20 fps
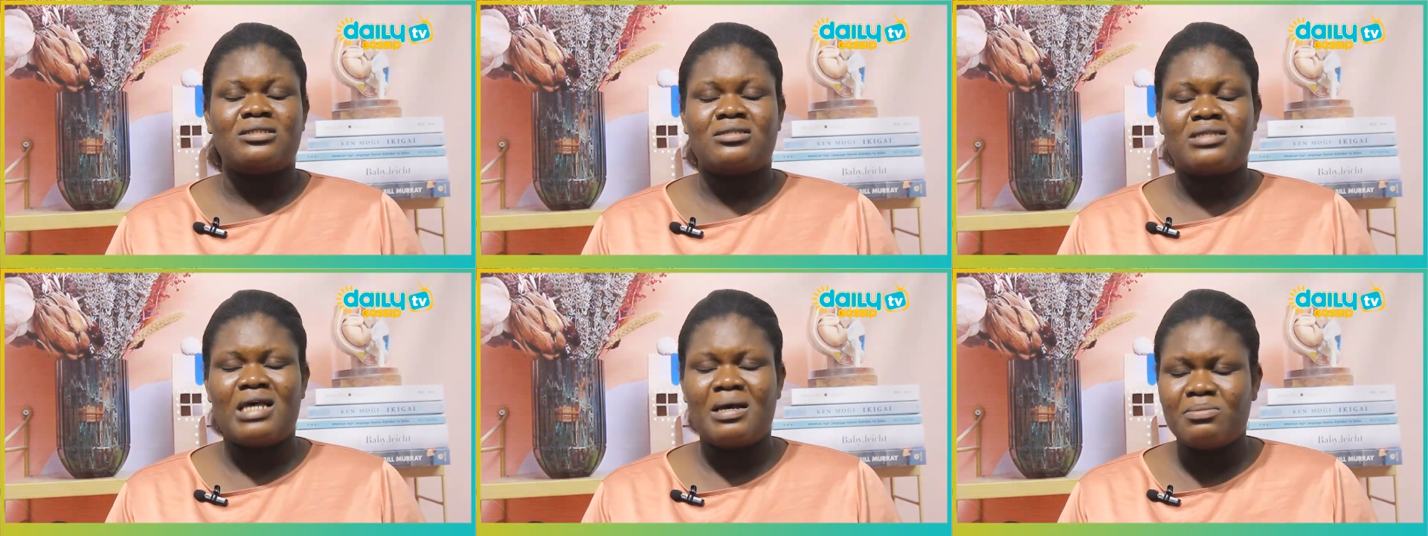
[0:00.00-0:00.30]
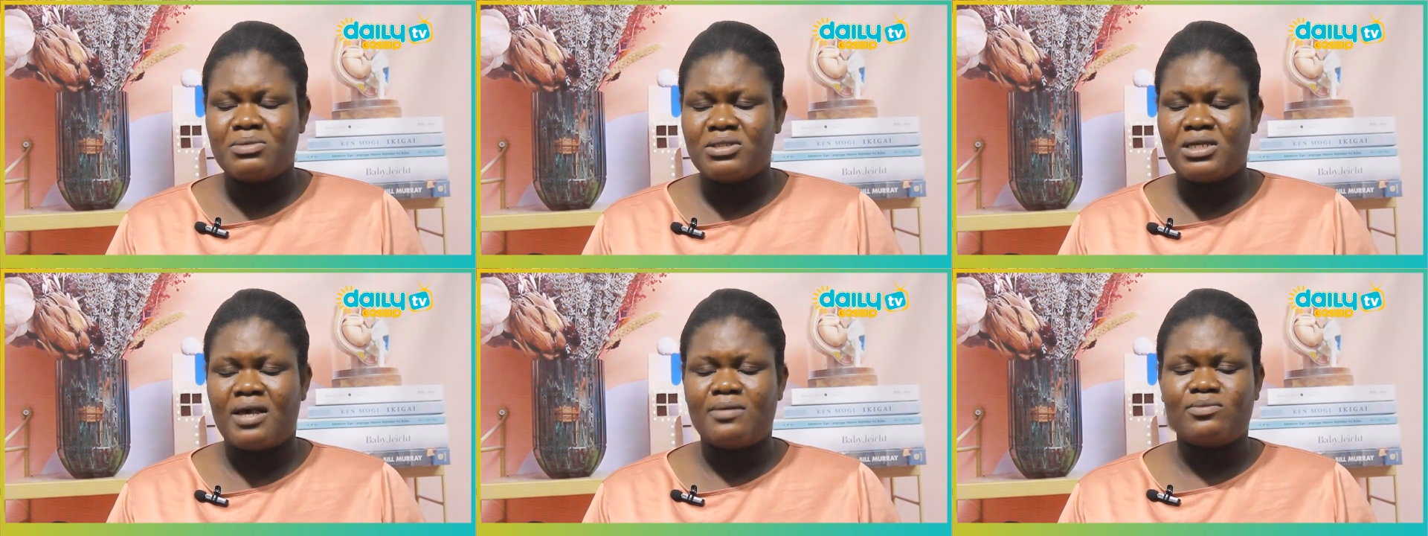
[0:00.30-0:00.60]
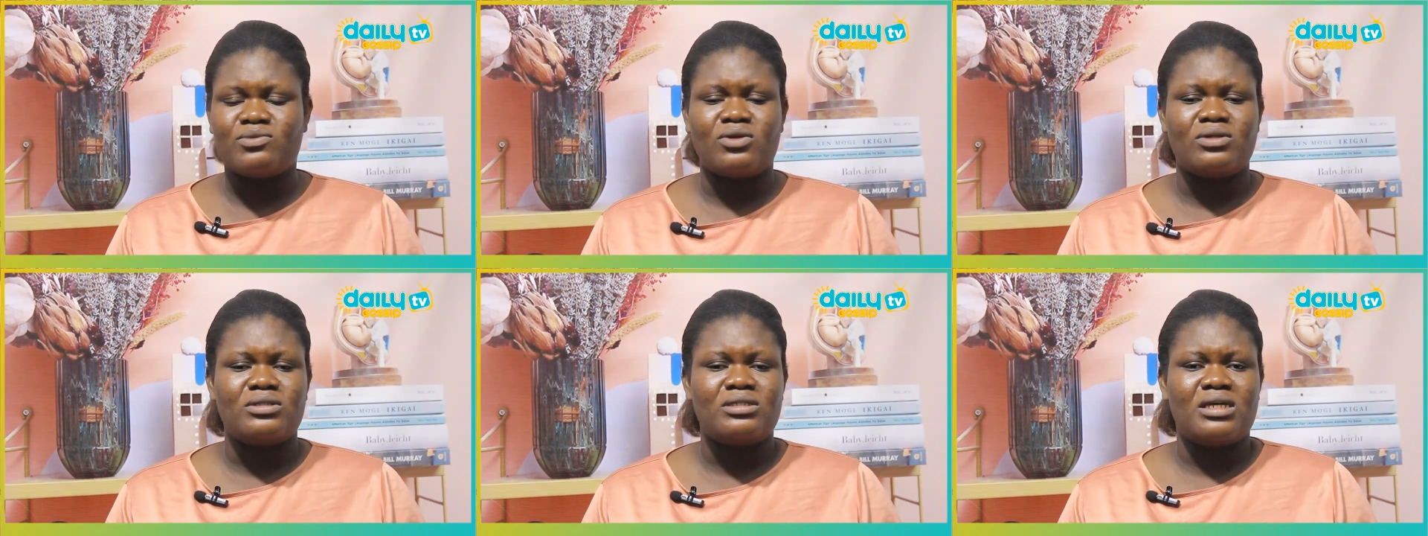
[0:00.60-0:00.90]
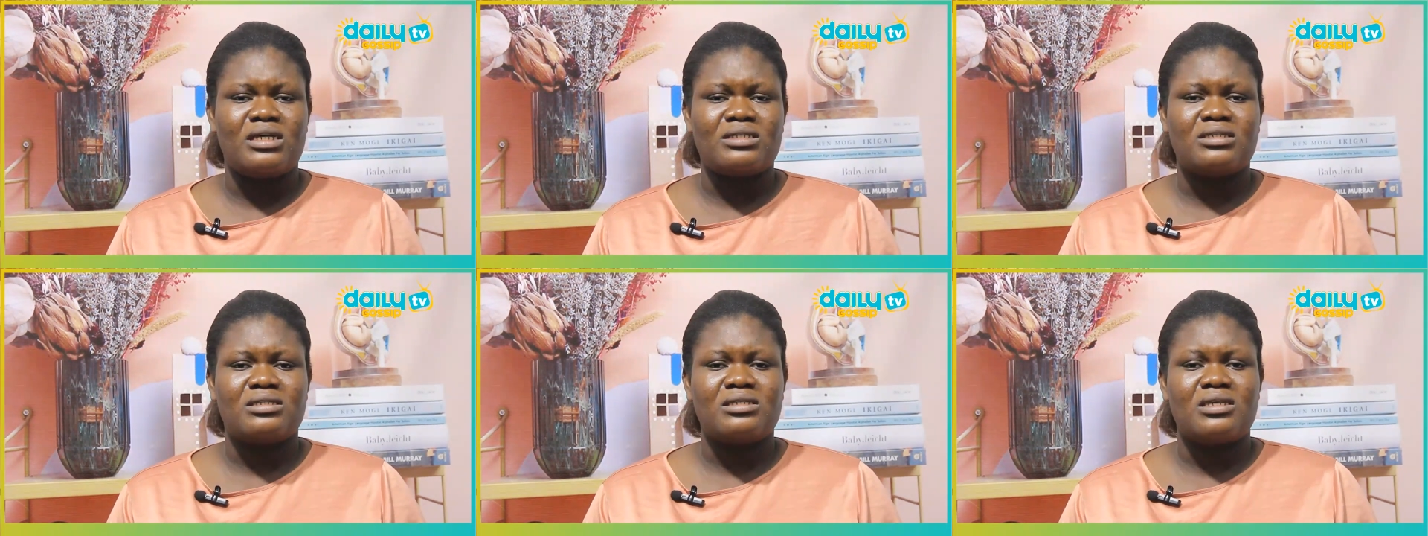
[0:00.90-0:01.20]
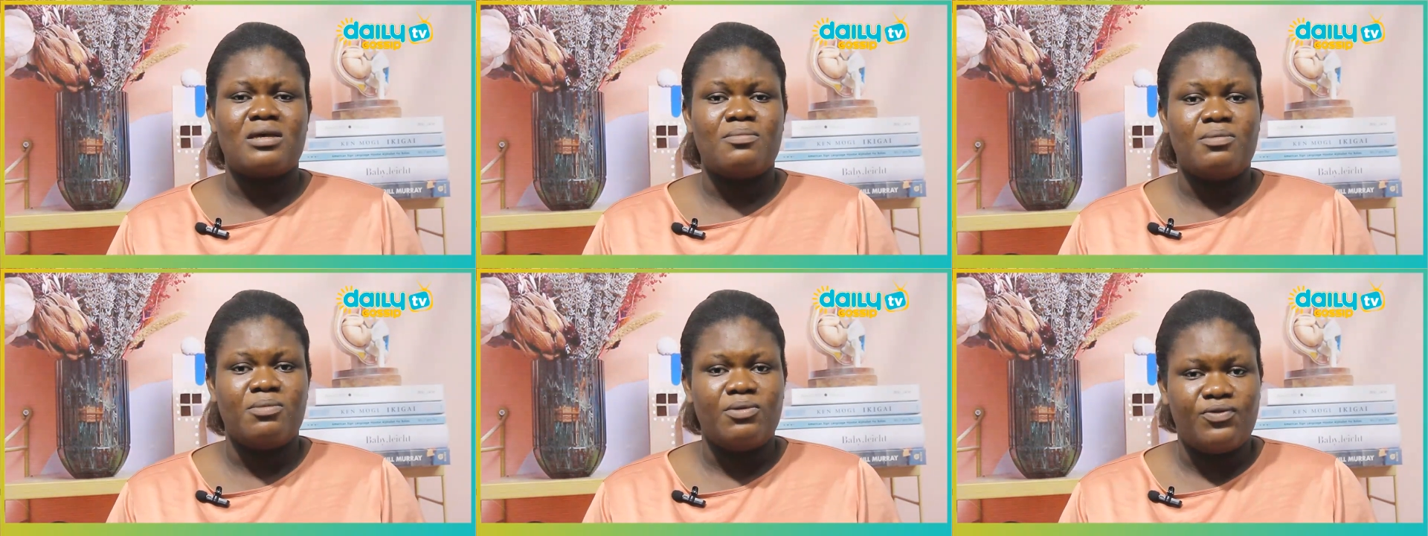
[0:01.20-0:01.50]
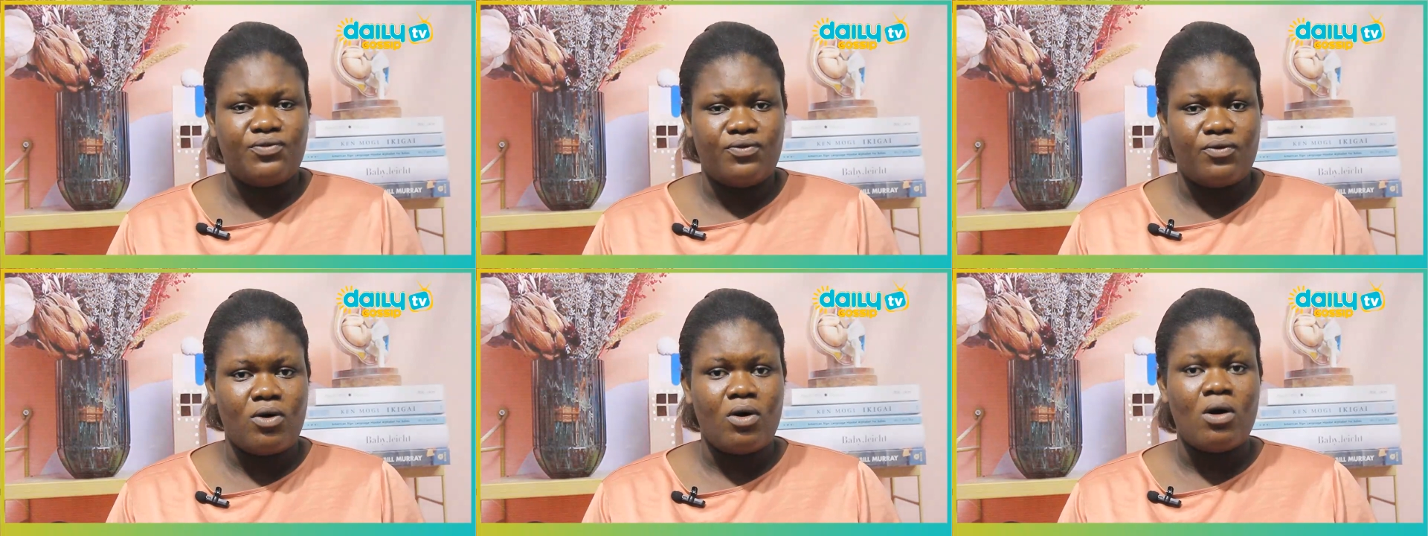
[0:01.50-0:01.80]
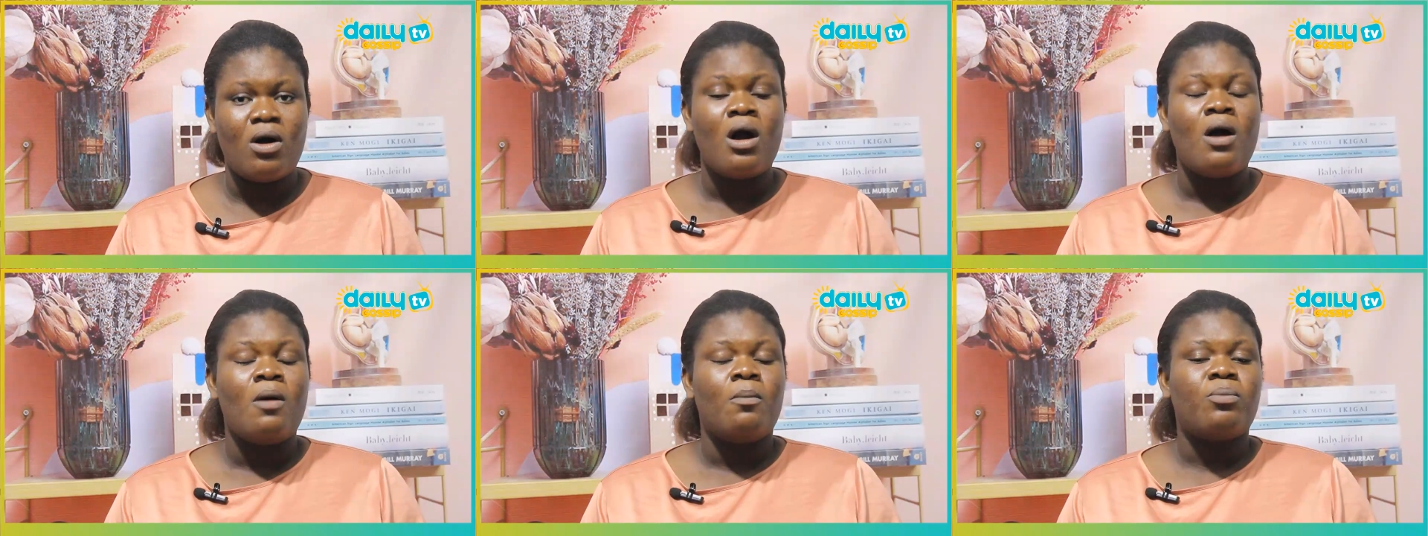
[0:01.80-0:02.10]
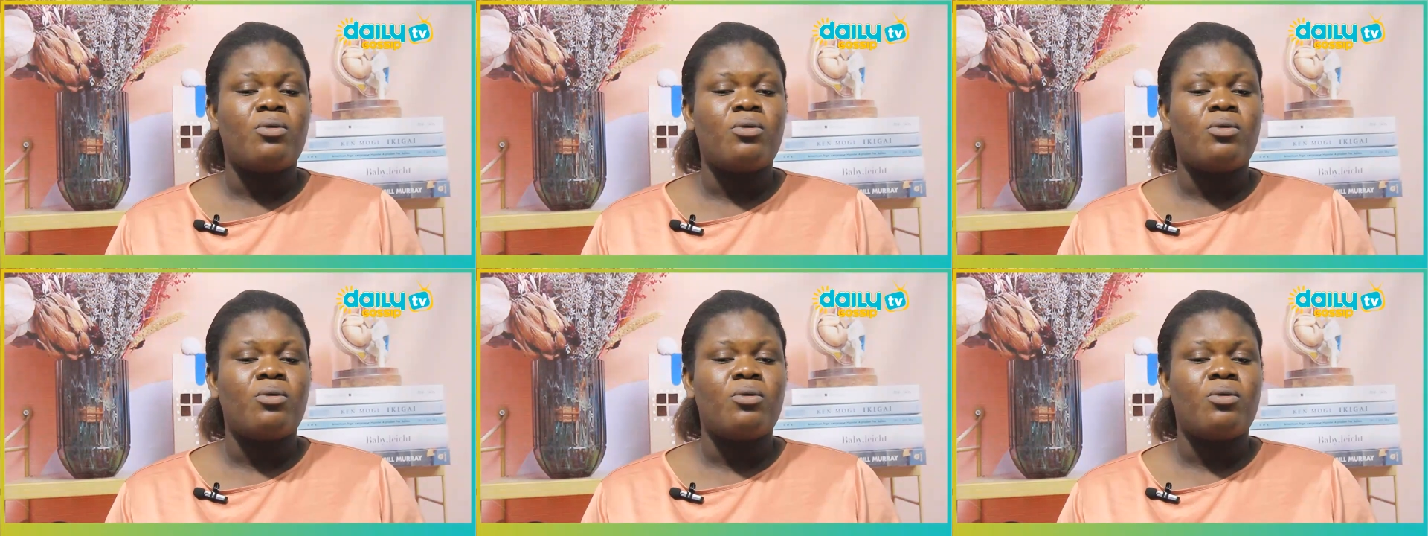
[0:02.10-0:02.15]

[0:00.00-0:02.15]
sometimes on Tuesday say before